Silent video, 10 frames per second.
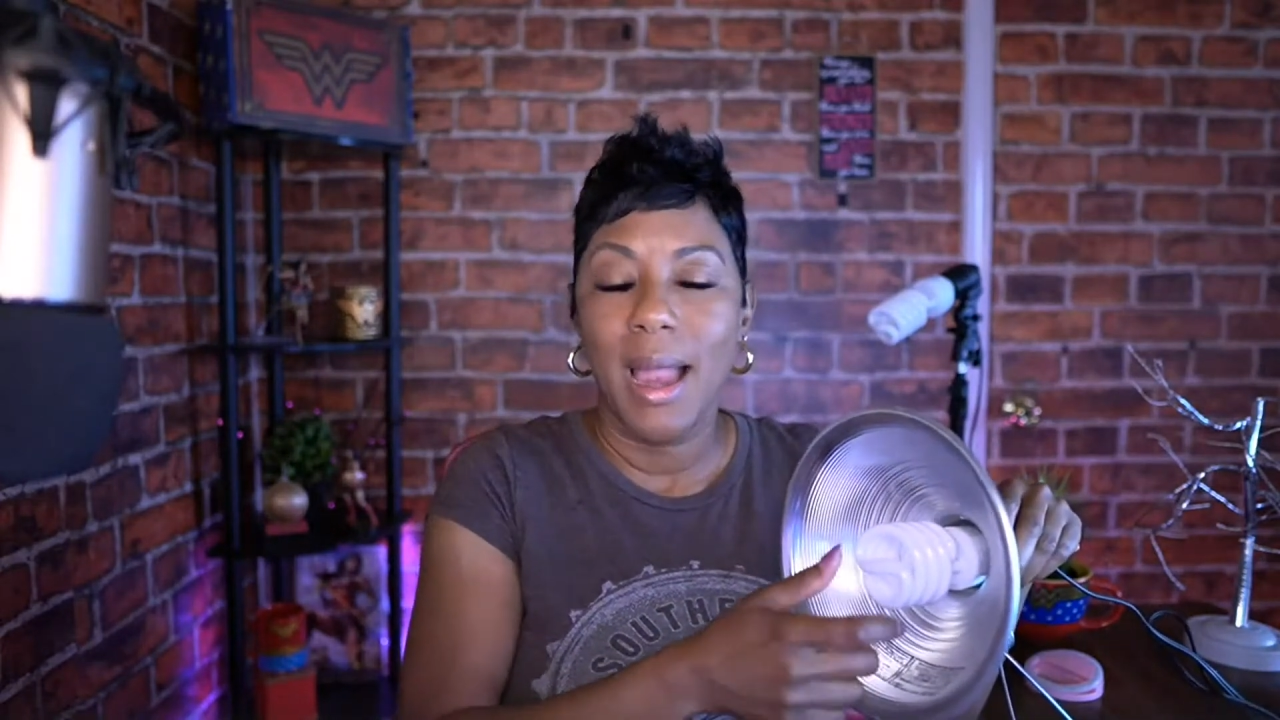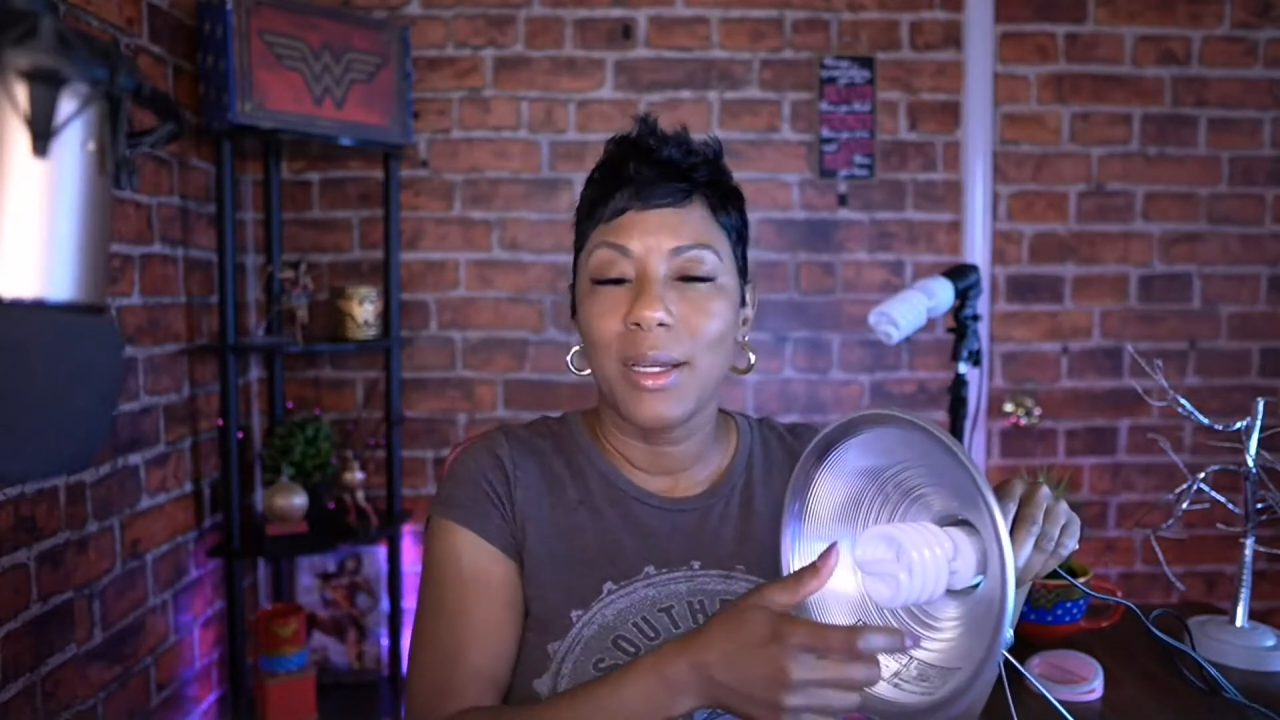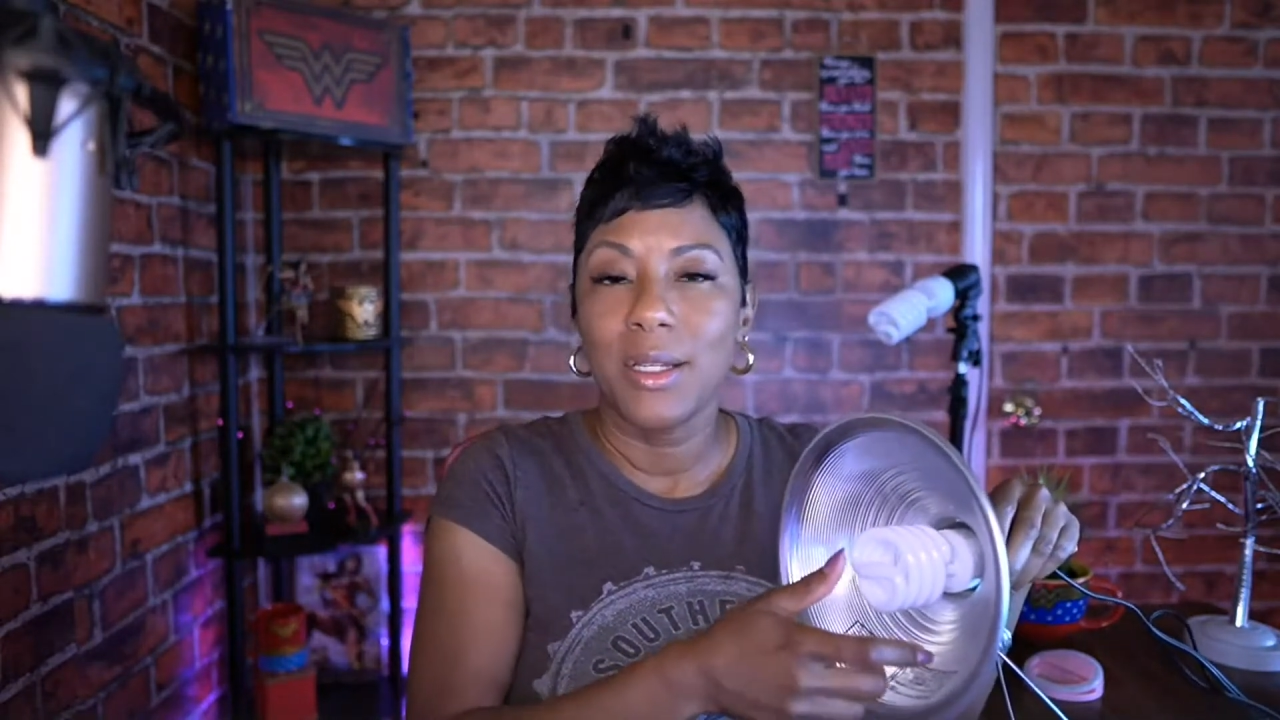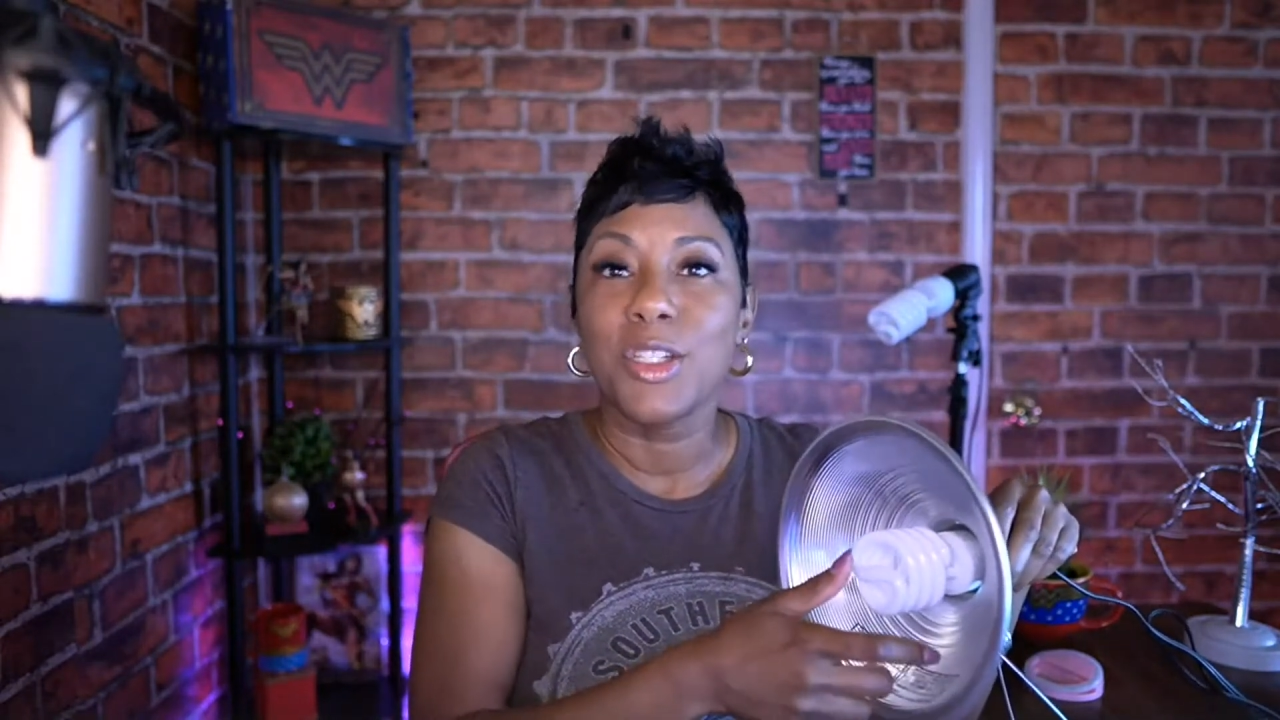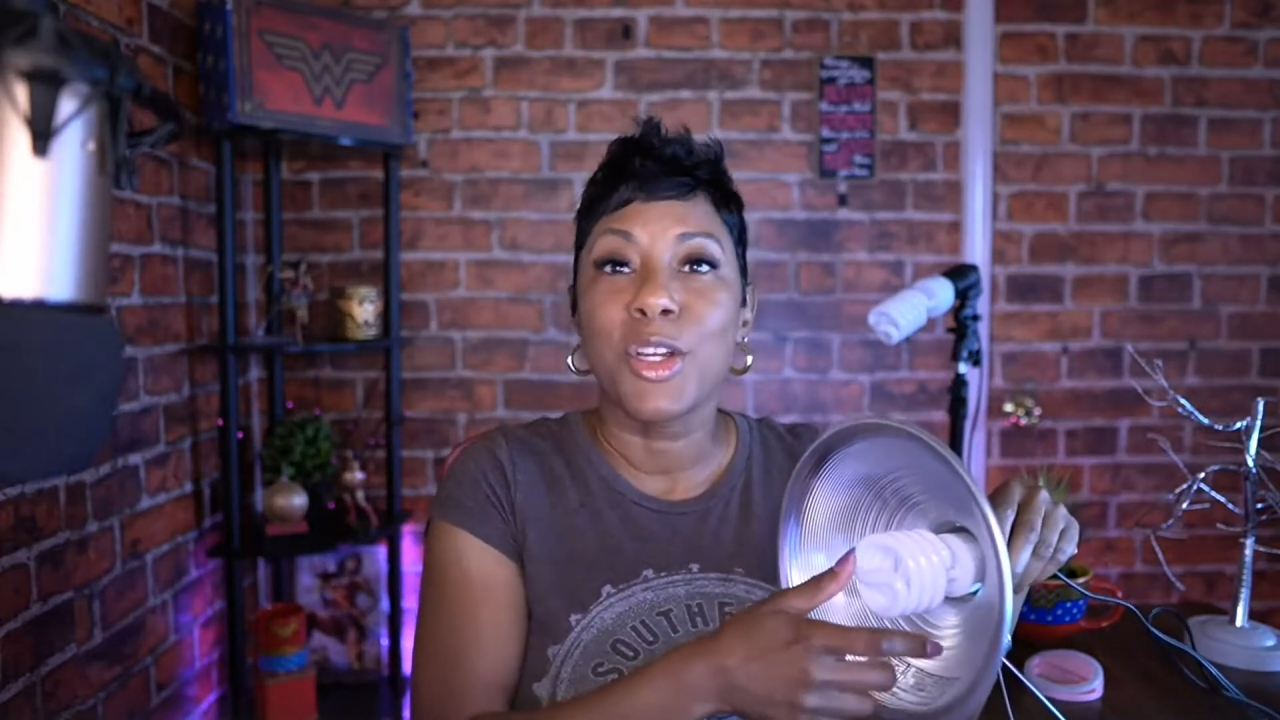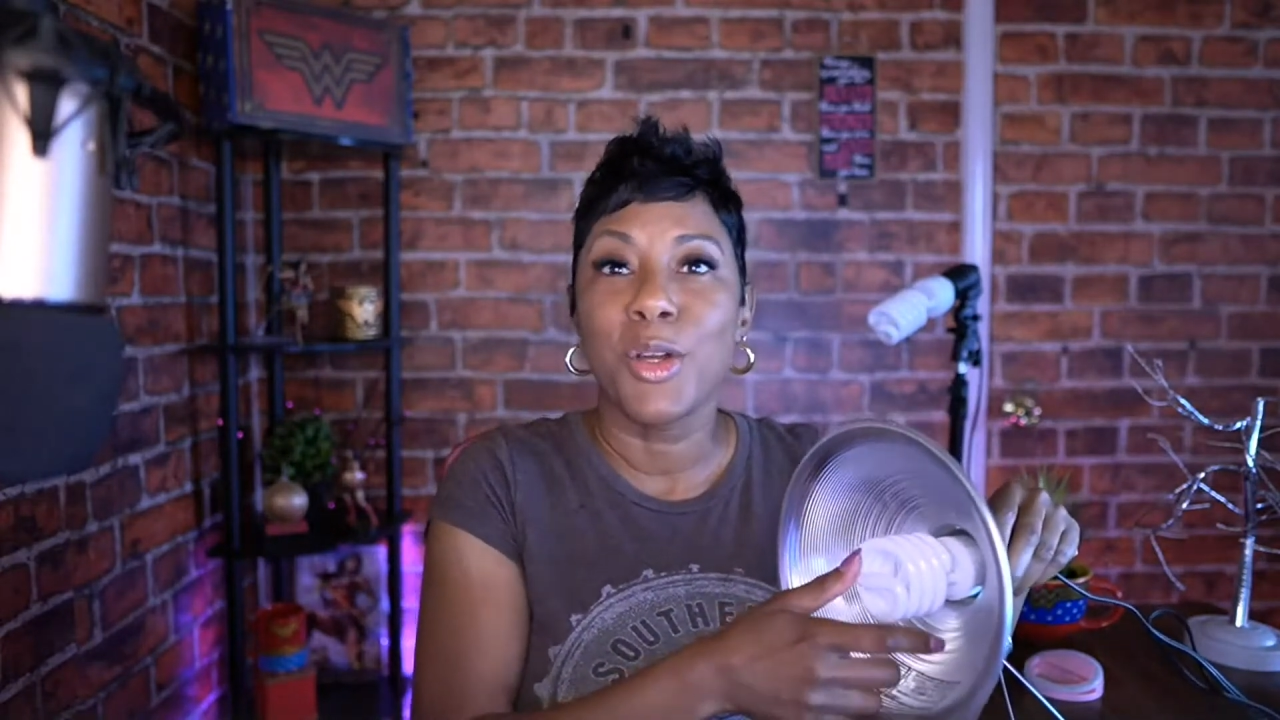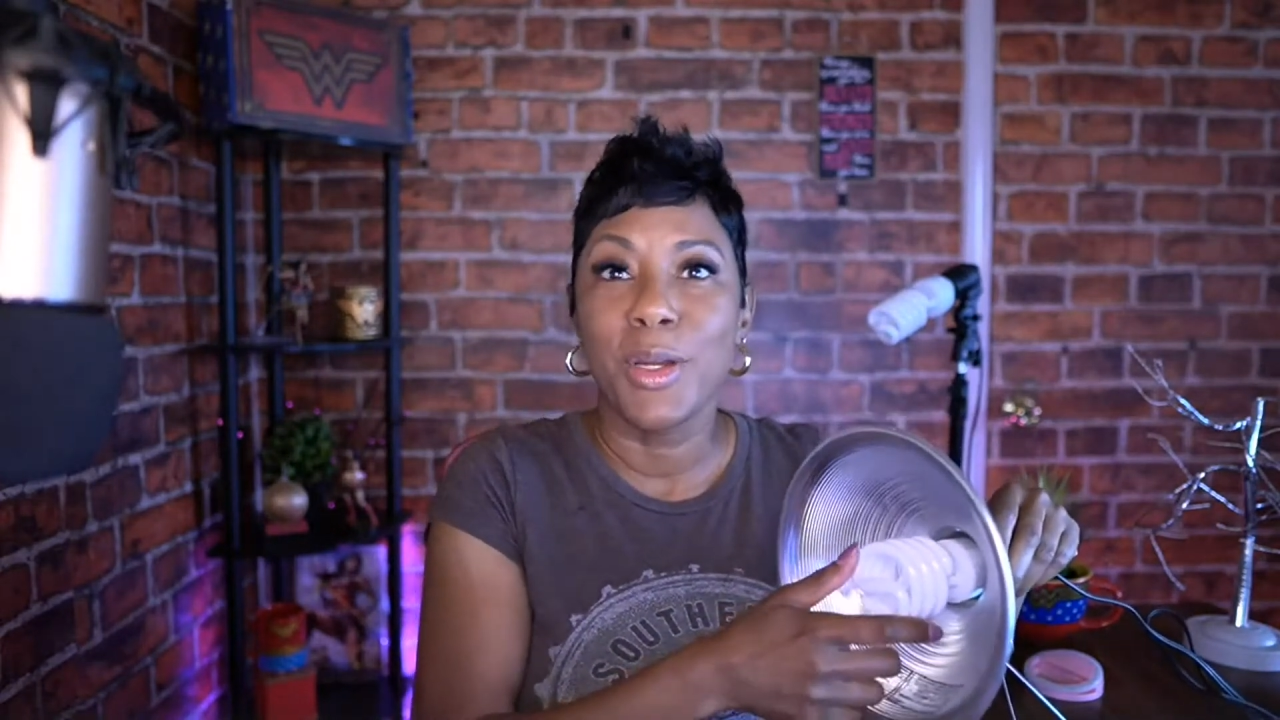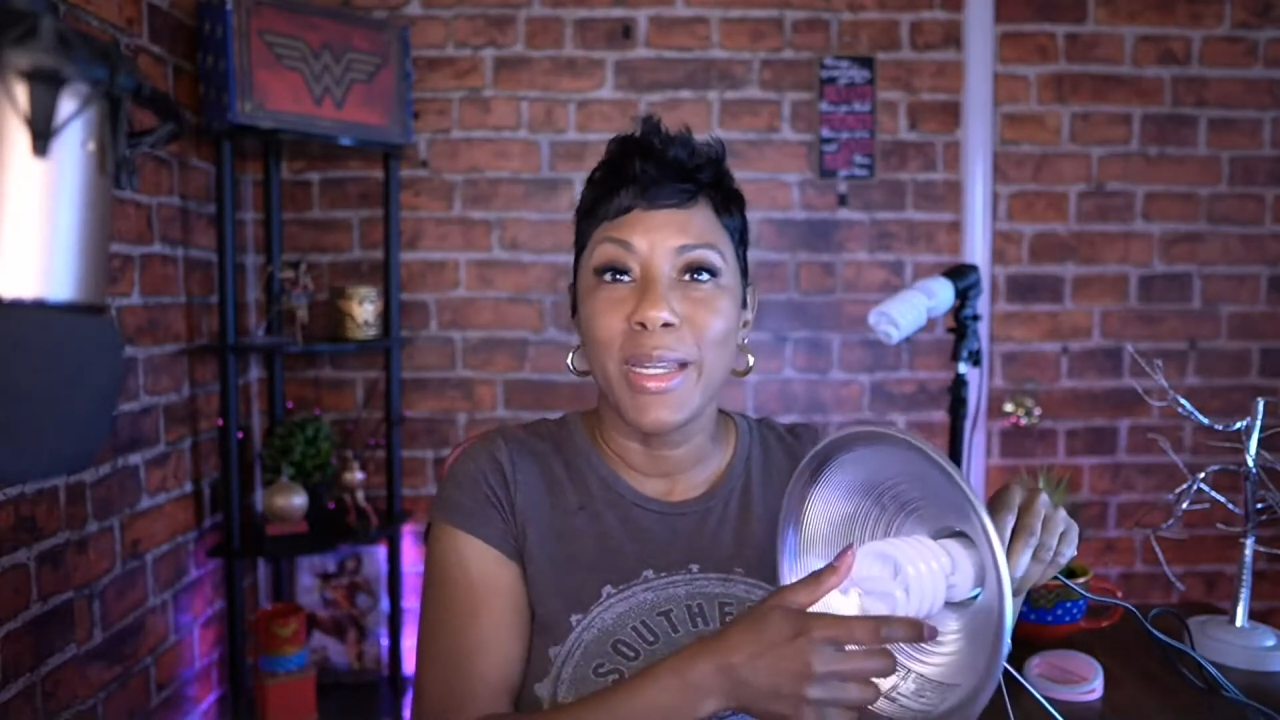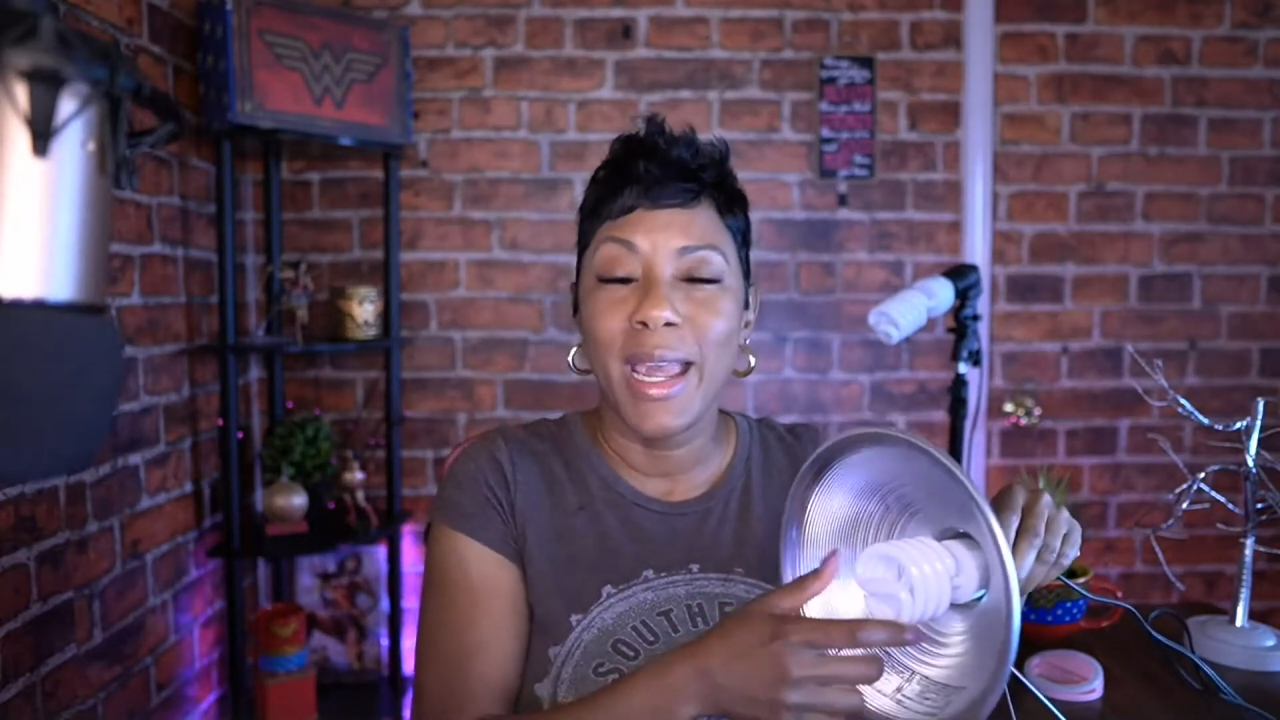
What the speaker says: I couldn't turn